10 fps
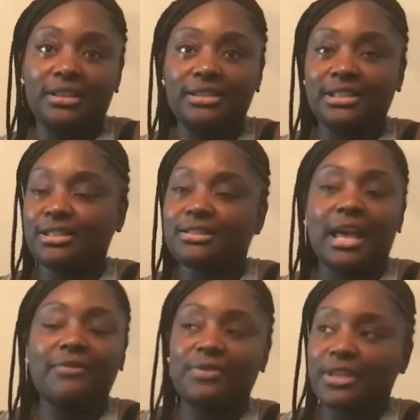It's just,
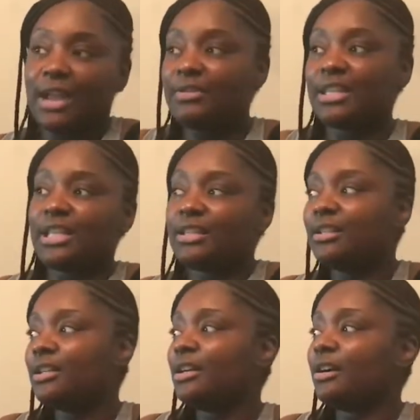I feel everything
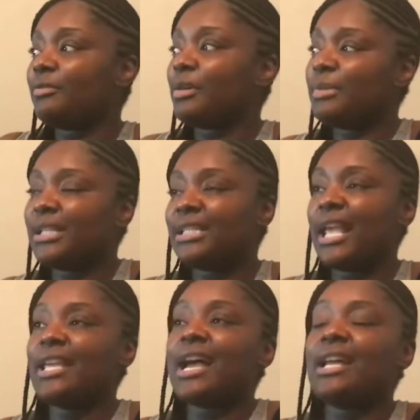around me is
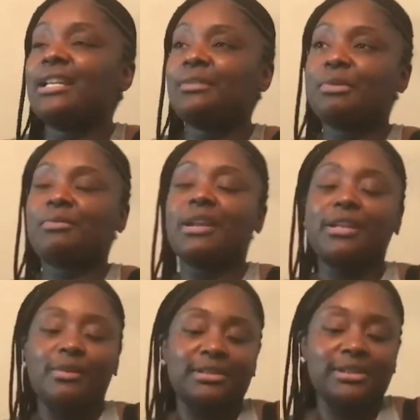chaotic. But right
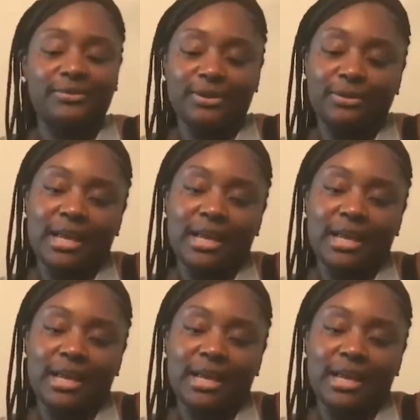now, I just feel